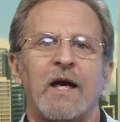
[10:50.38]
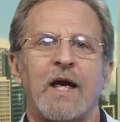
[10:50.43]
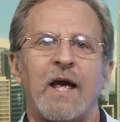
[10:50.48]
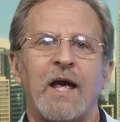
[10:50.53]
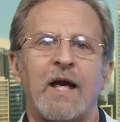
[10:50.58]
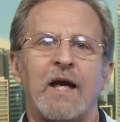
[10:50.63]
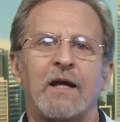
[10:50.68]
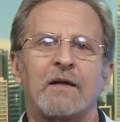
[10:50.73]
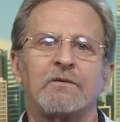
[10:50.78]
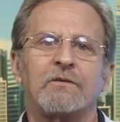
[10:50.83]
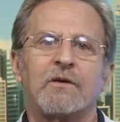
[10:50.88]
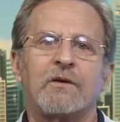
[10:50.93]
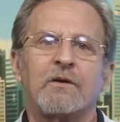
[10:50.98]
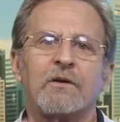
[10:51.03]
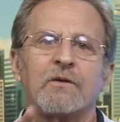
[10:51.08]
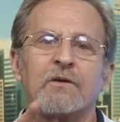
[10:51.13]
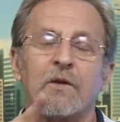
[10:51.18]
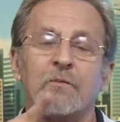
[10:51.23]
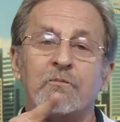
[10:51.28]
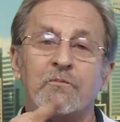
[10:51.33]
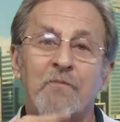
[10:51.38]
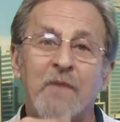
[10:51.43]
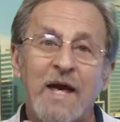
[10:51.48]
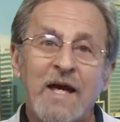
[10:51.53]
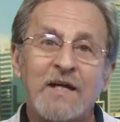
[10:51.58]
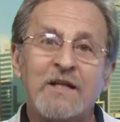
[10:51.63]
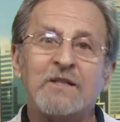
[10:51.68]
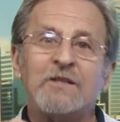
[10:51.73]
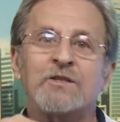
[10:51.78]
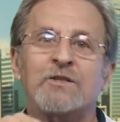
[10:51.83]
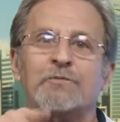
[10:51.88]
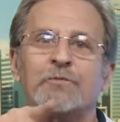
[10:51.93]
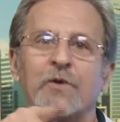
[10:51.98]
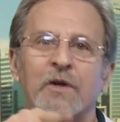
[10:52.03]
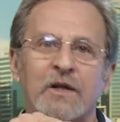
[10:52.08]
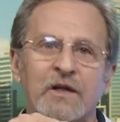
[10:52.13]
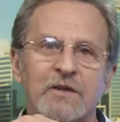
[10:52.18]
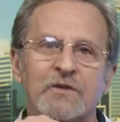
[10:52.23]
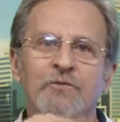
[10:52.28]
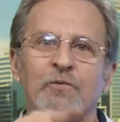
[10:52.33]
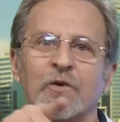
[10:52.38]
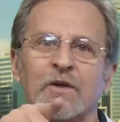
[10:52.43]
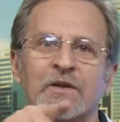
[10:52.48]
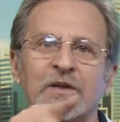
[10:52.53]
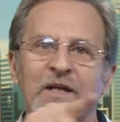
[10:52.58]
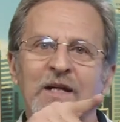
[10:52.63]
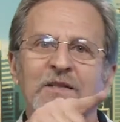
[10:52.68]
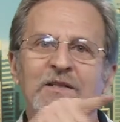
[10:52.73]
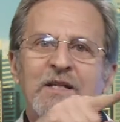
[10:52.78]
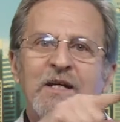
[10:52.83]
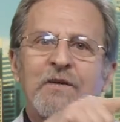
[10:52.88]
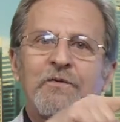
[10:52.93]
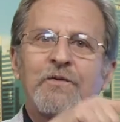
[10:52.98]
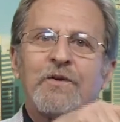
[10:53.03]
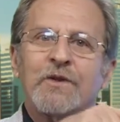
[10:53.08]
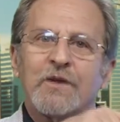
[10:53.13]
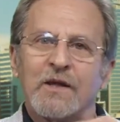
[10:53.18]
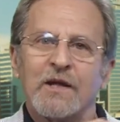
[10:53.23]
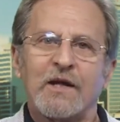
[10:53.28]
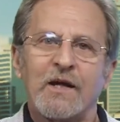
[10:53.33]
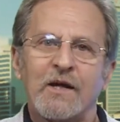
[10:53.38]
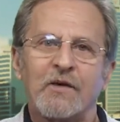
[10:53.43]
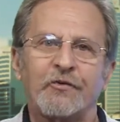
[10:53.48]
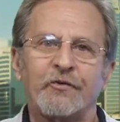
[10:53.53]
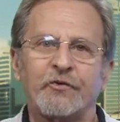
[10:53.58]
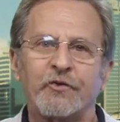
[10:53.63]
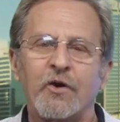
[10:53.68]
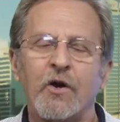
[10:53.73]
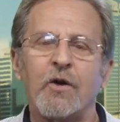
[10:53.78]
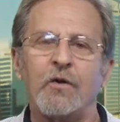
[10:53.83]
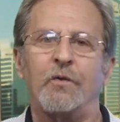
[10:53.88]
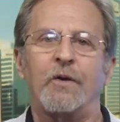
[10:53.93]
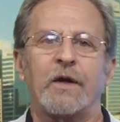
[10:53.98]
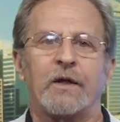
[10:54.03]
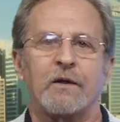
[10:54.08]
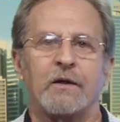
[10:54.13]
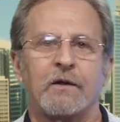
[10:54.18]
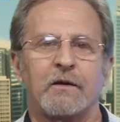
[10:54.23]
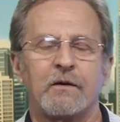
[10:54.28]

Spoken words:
and the mainspring is what gets everything else going.